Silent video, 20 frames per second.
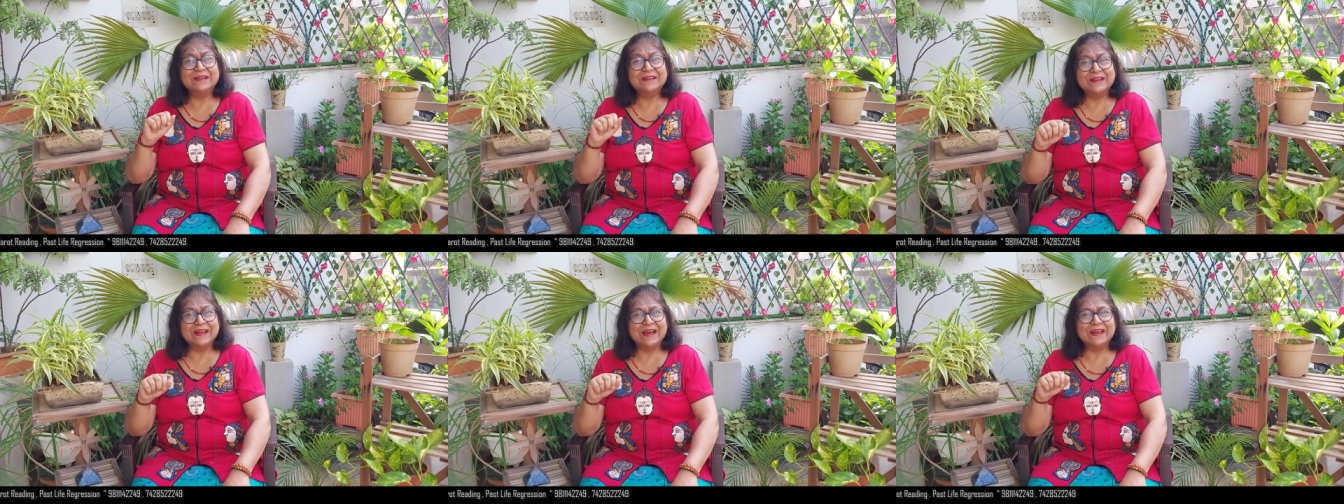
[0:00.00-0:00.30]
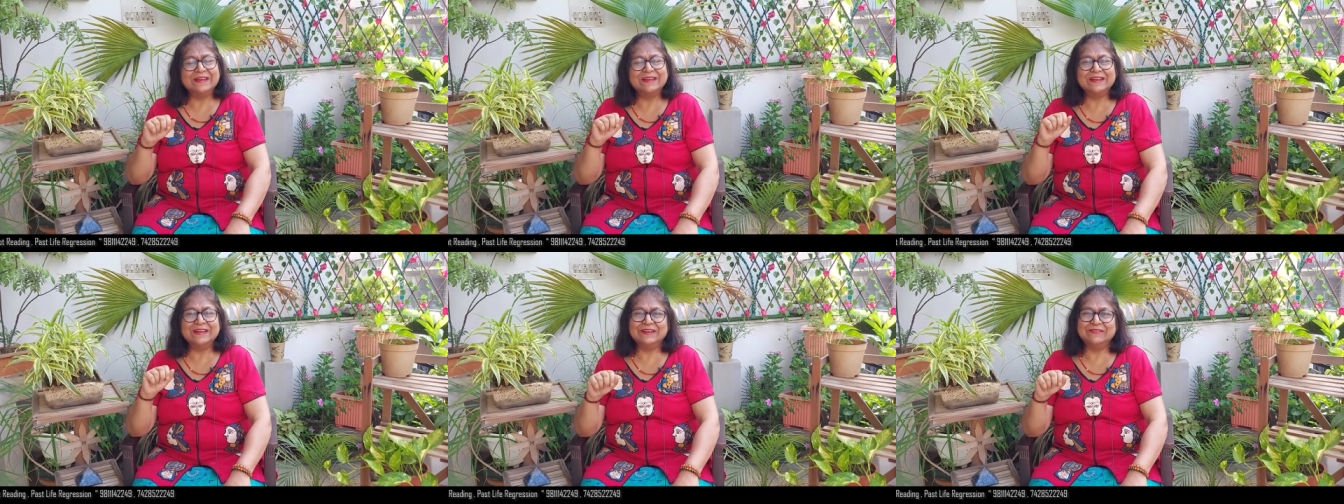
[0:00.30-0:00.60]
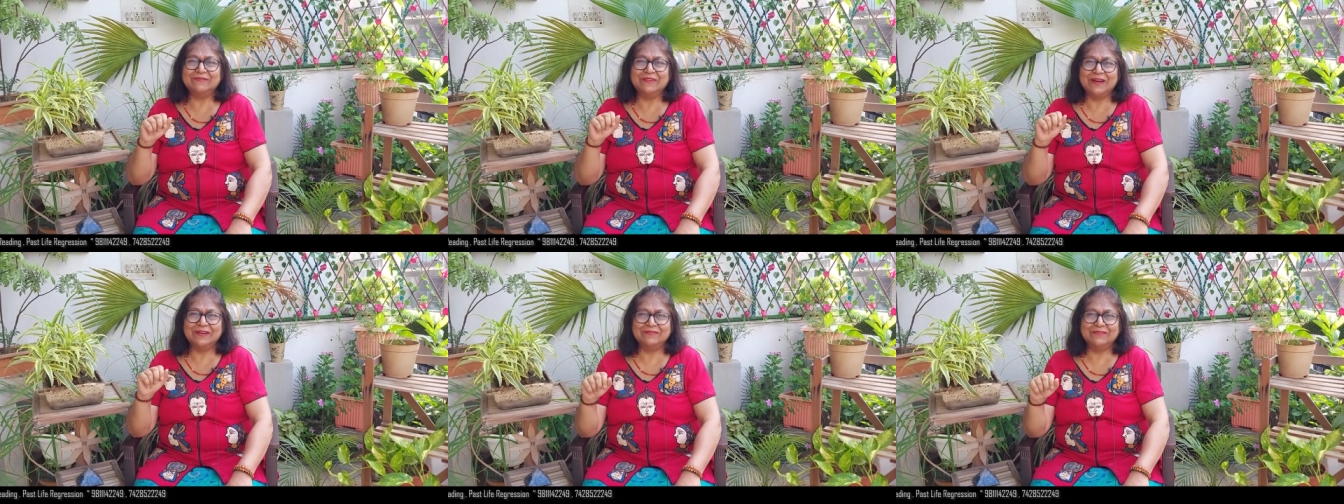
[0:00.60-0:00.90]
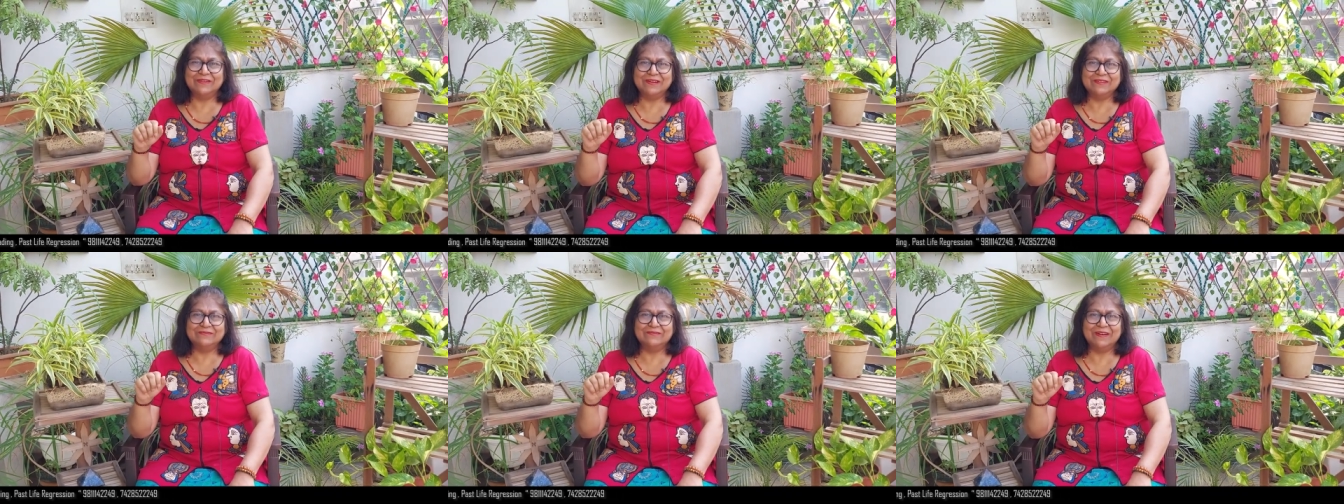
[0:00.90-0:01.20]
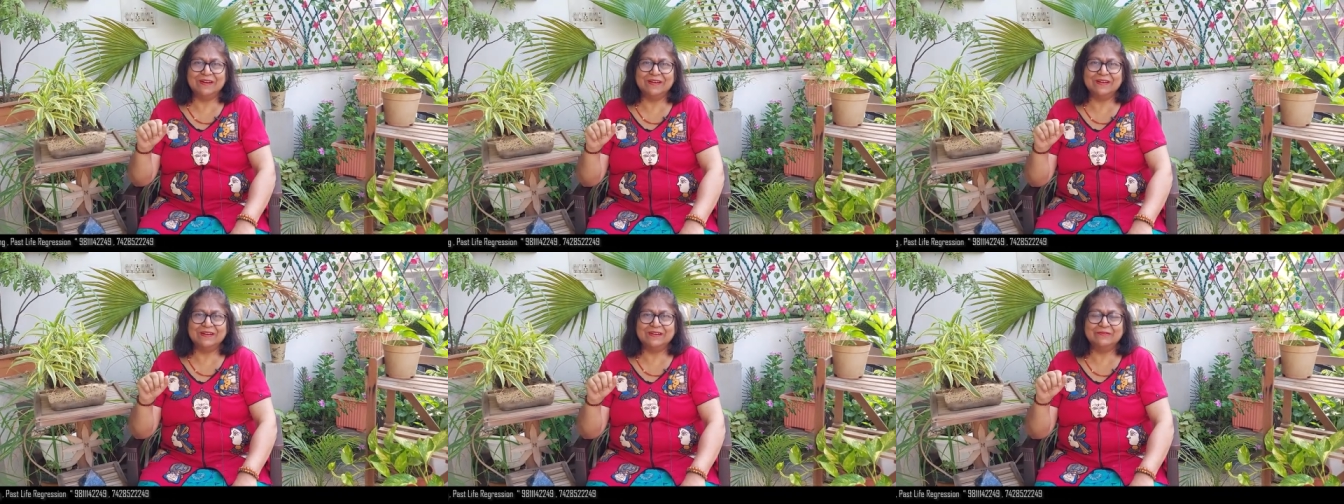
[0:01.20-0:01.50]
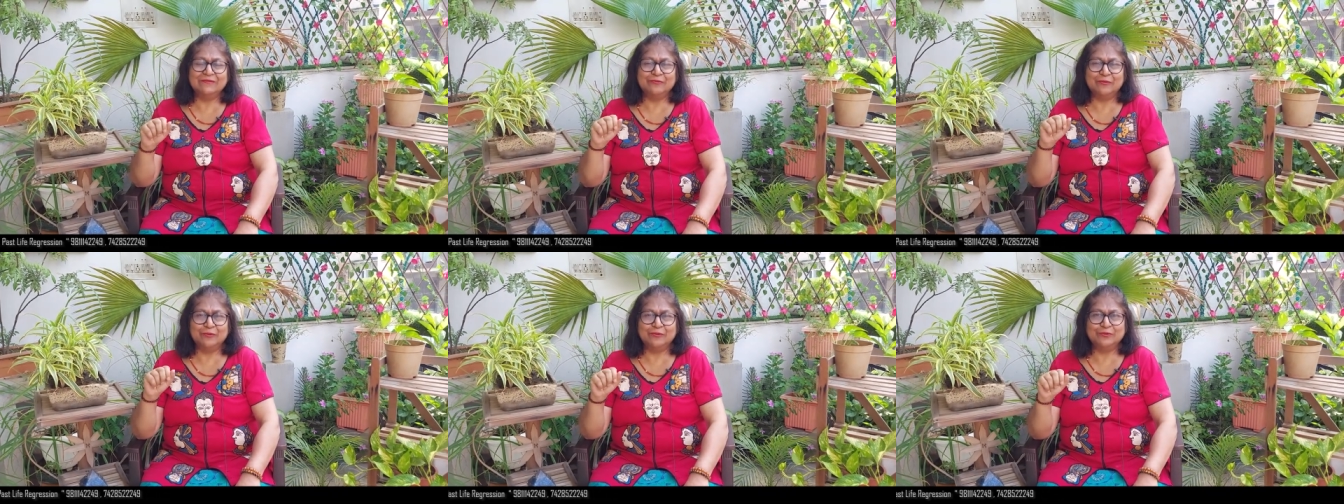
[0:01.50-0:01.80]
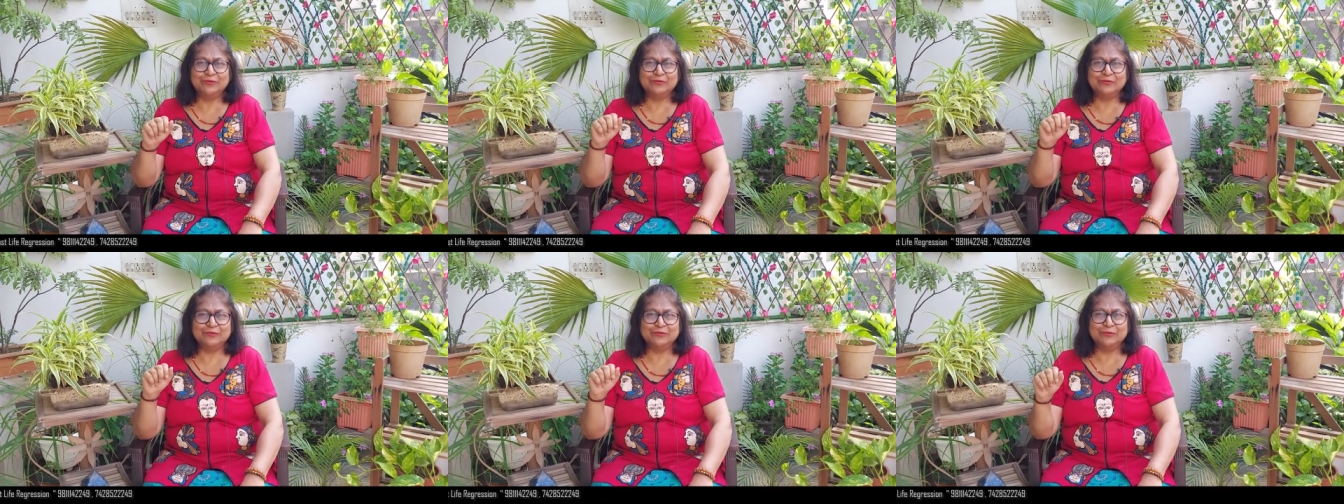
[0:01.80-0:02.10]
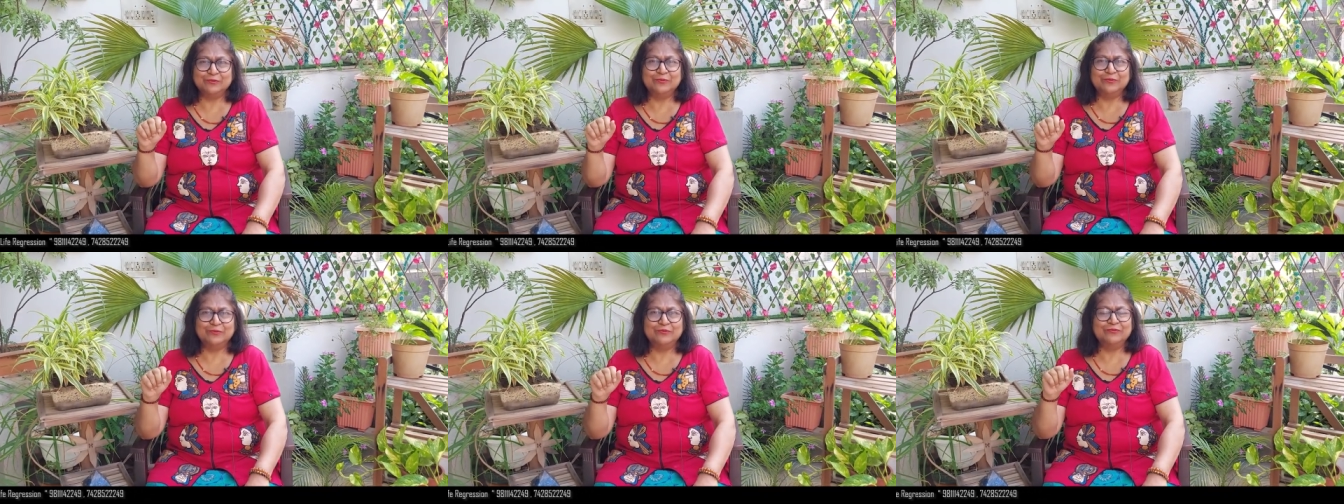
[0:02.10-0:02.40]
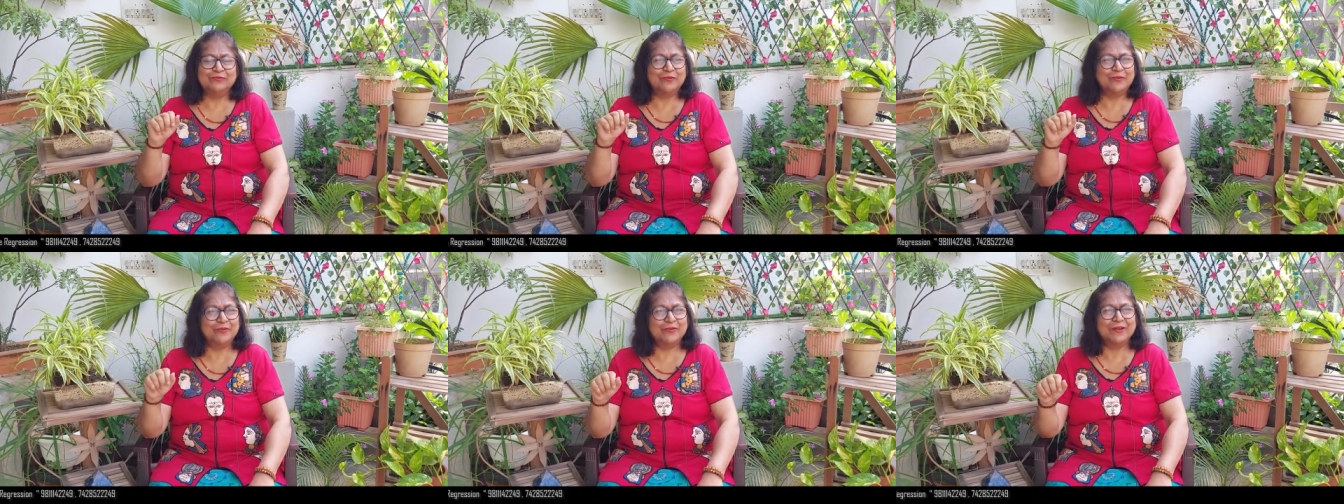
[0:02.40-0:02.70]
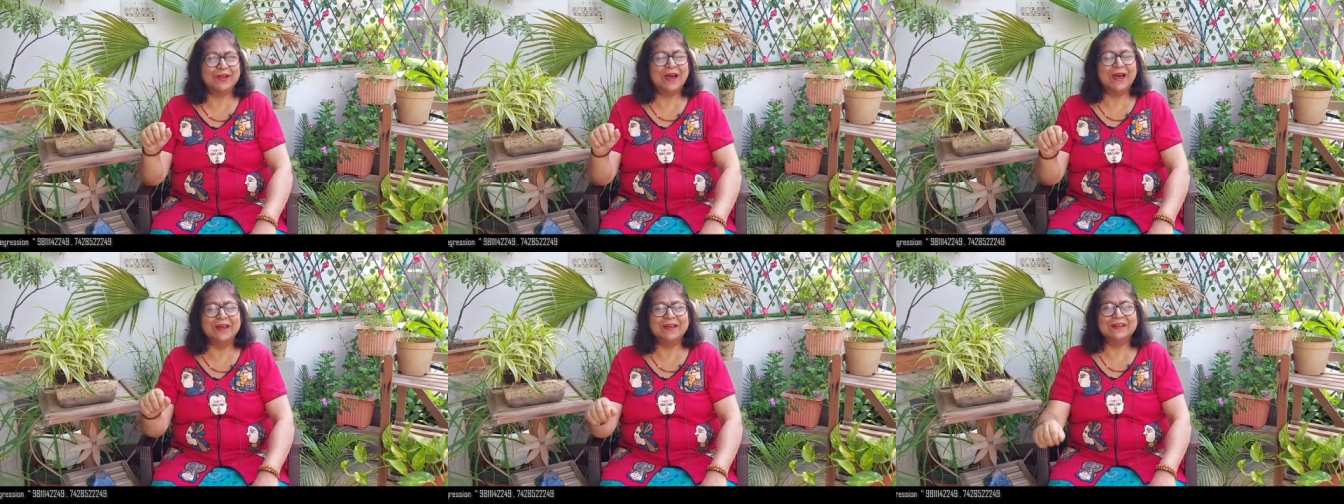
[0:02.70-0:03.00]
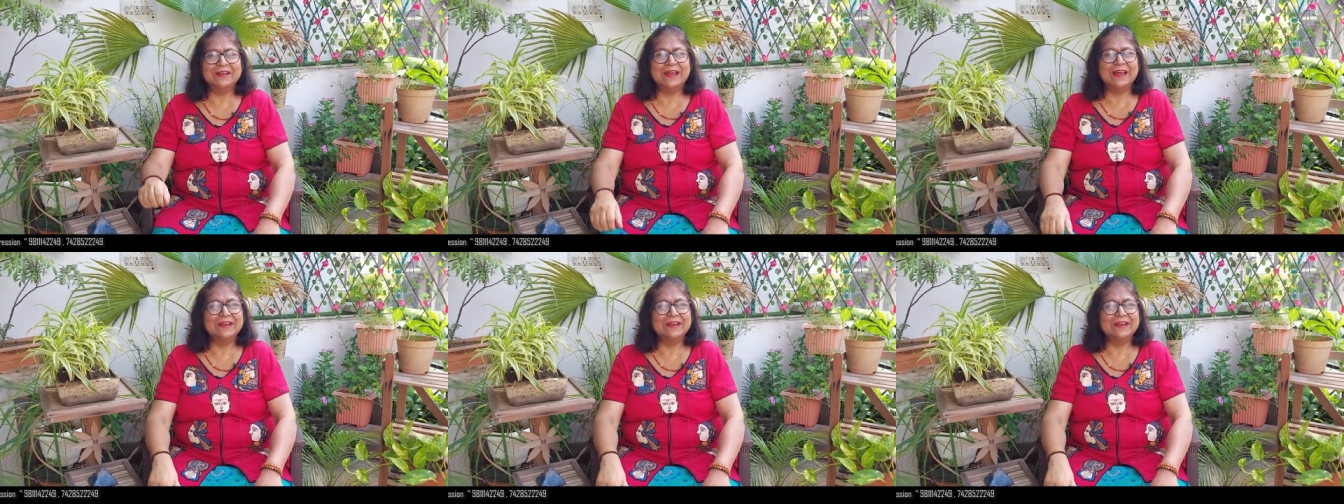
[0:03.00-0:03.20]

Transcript: 98111